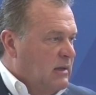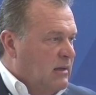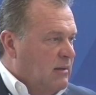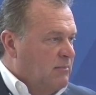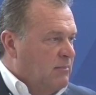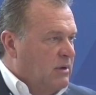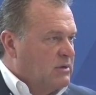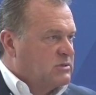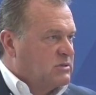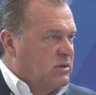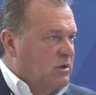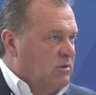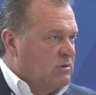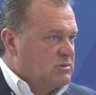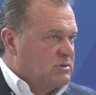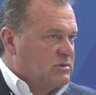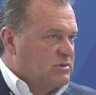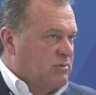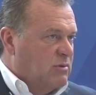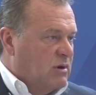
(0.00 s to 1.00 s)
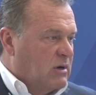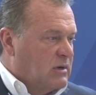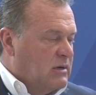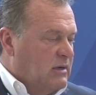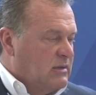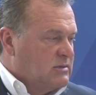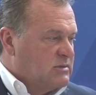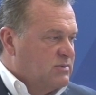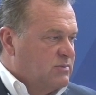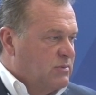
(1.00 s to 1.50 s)
much closer to our
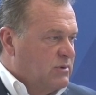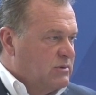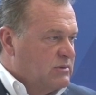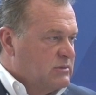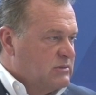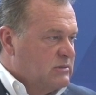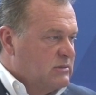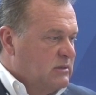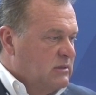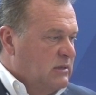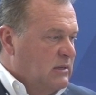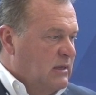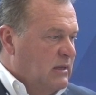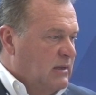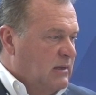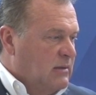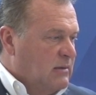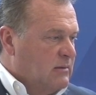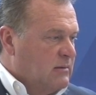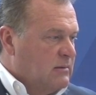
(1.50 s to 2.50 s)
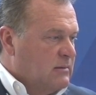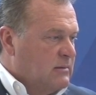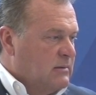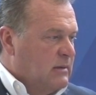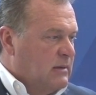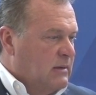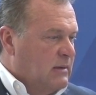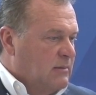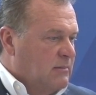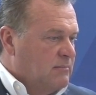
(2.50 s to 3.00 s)
customers, and
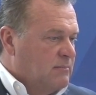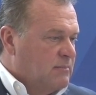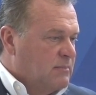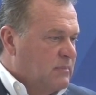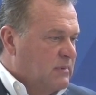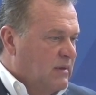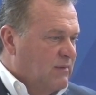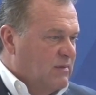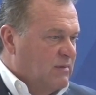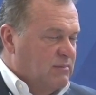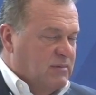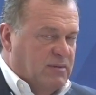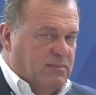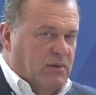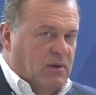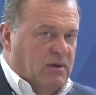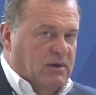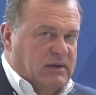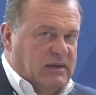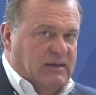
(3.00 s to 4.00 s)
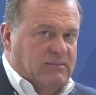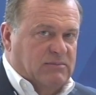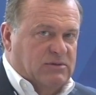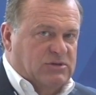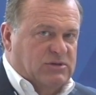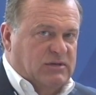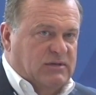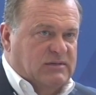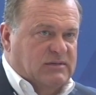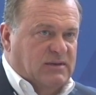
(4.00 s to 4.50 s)
give them the ability to get
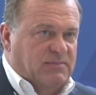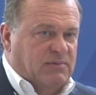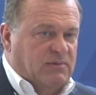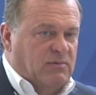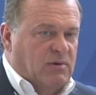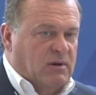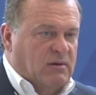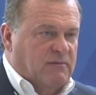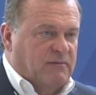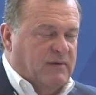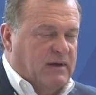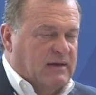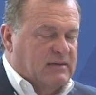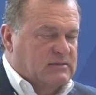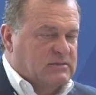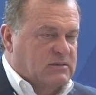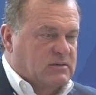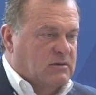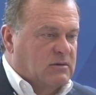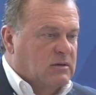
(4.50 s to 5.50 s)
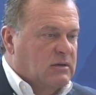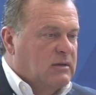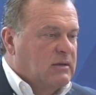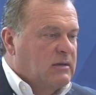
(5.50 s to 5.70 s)
machines up and running faster,